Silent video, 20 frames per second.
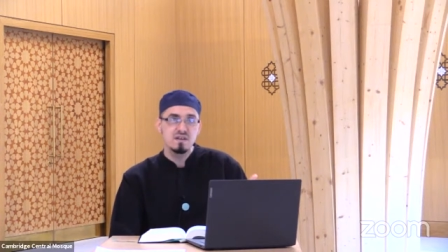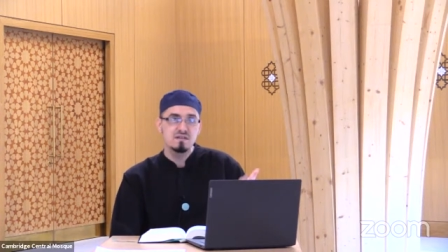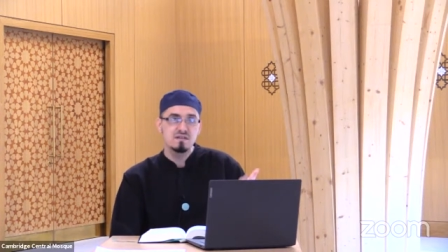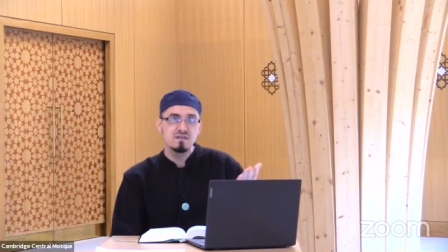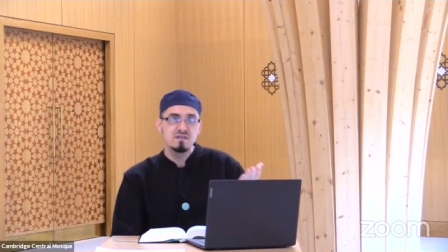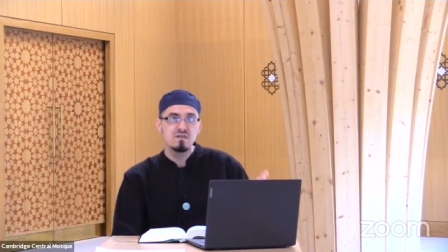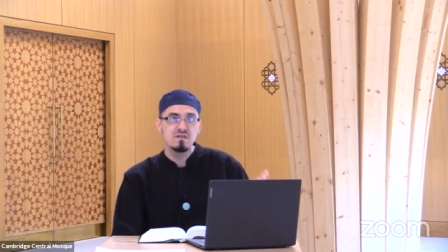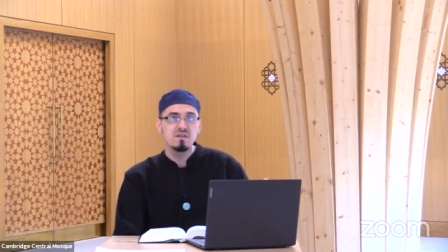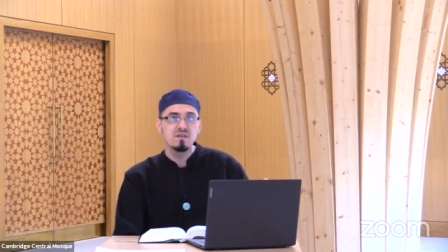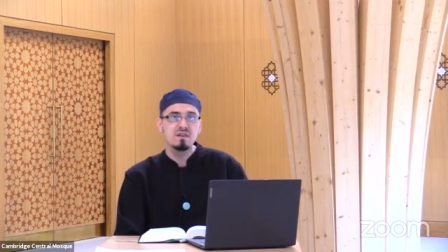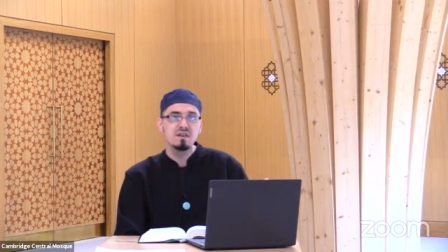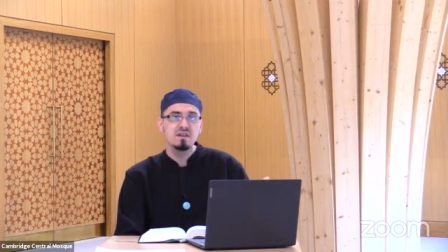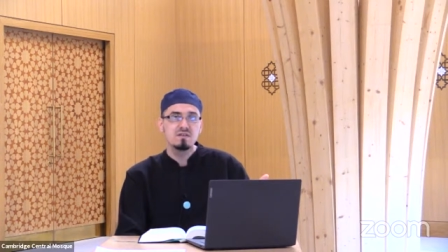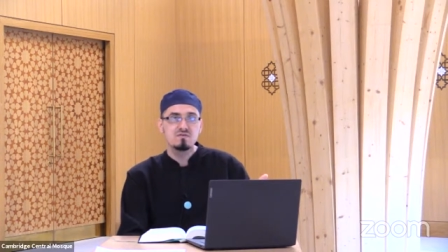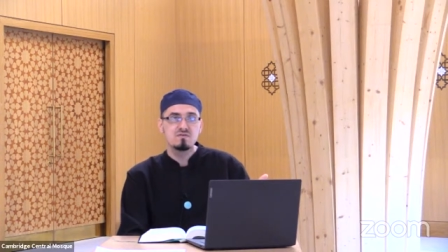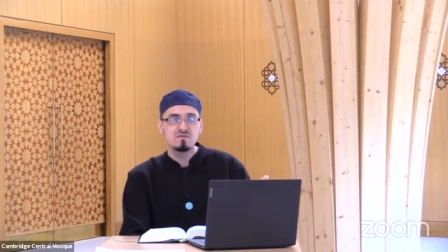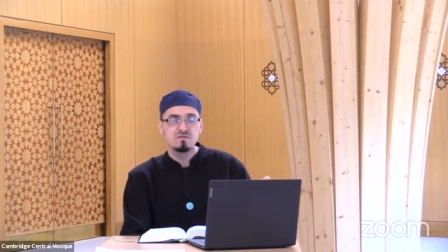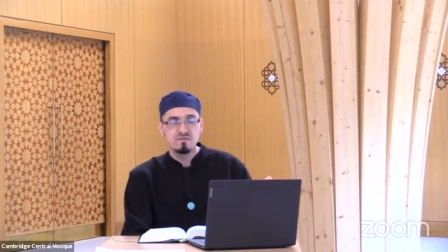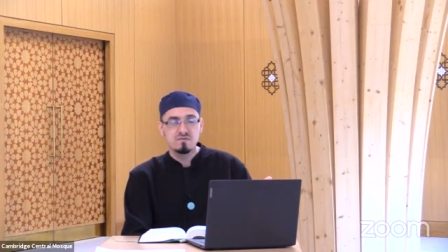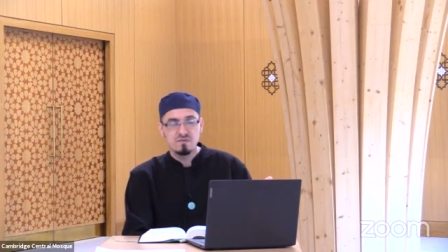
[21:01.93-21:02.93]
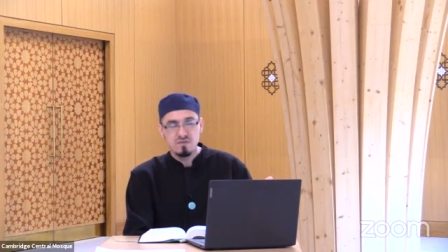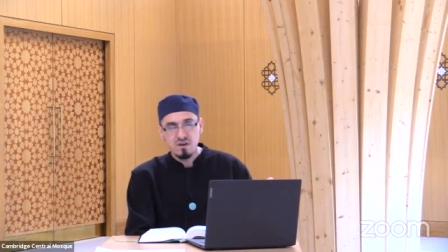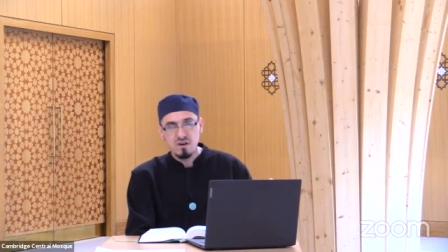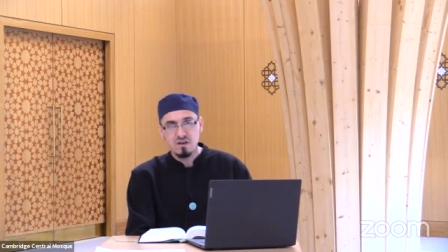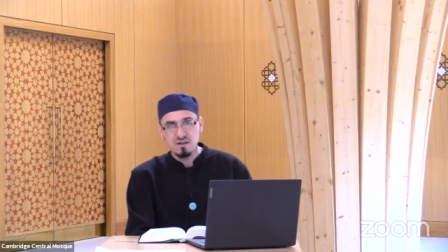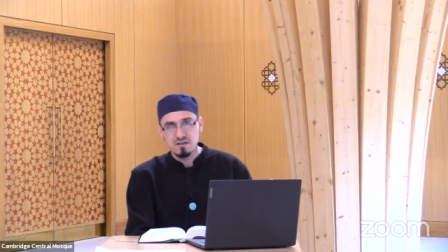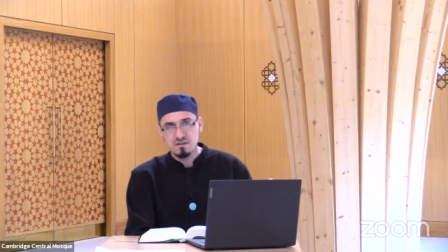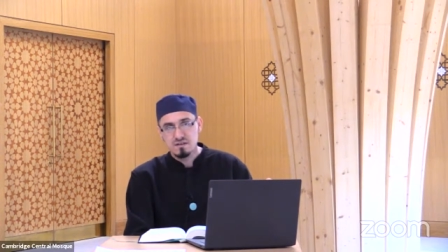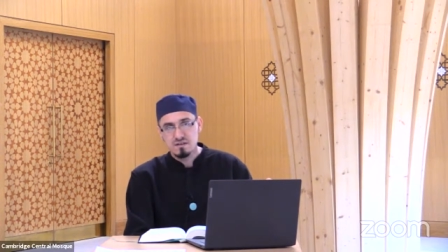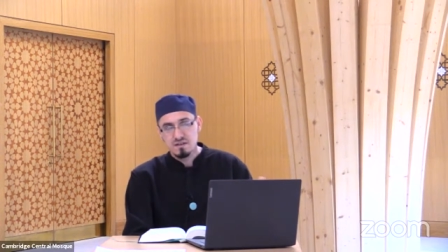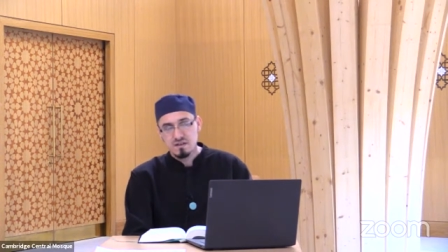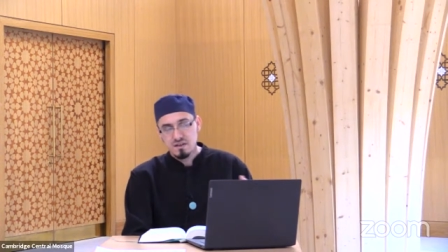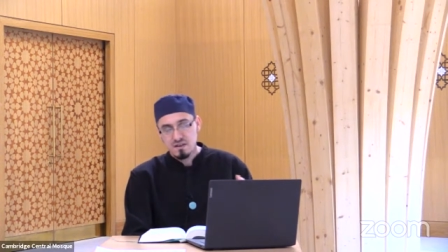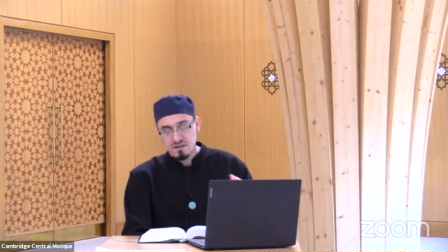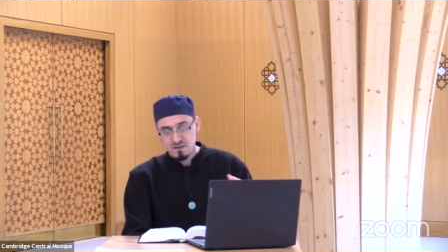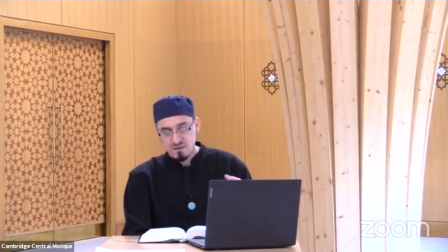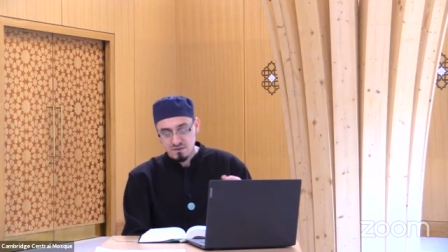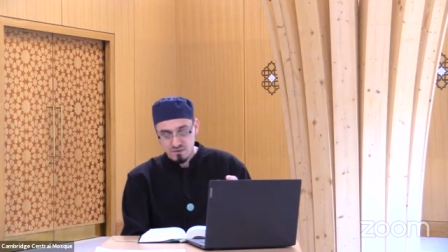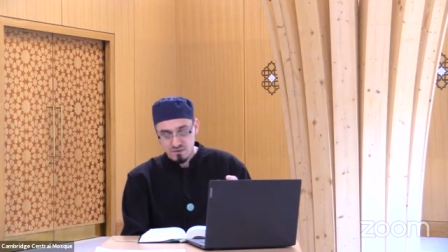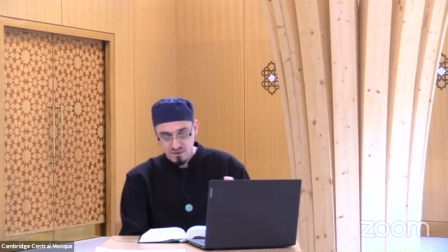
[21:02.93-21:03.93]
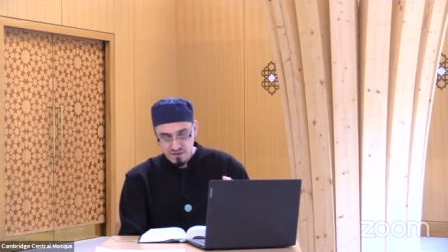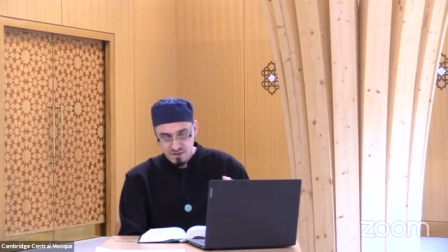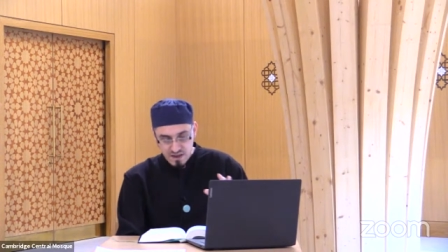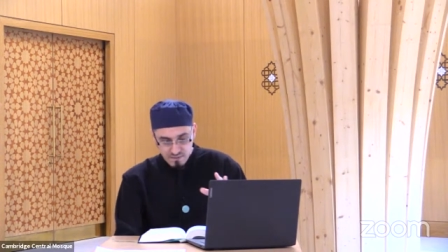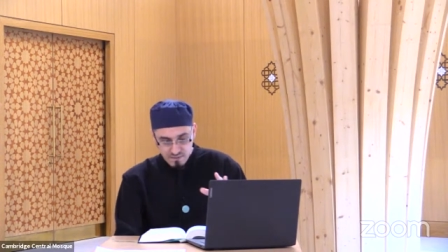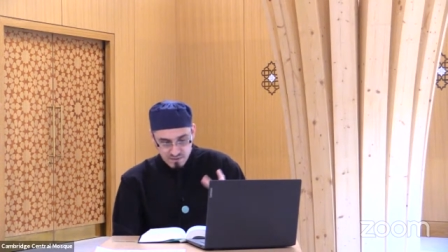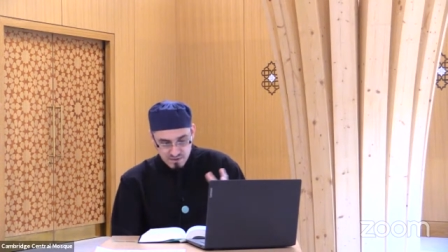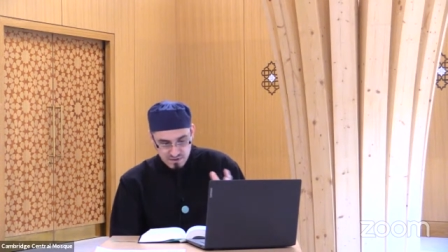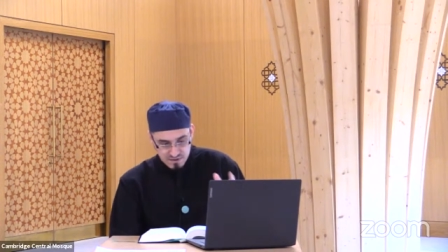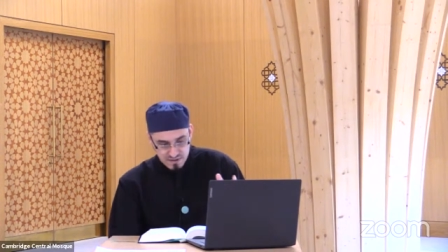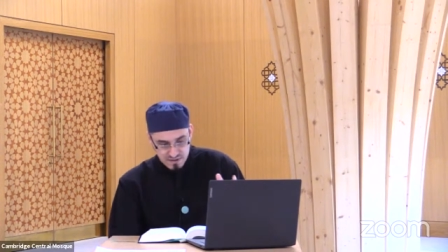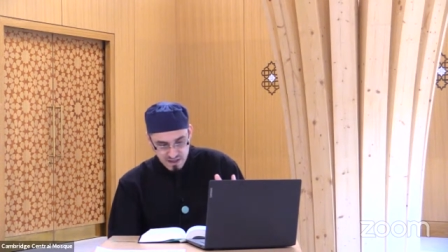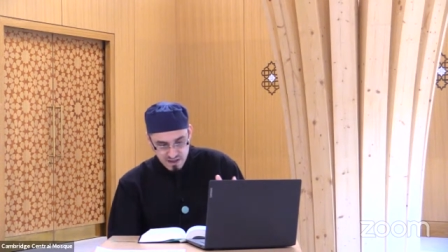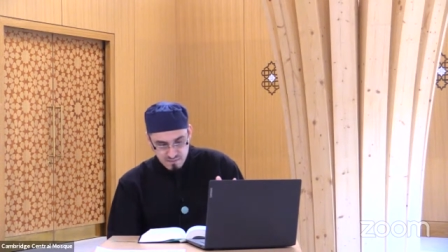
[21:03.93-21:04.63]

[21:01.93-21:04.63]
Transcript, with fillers: He's the only true God. So that was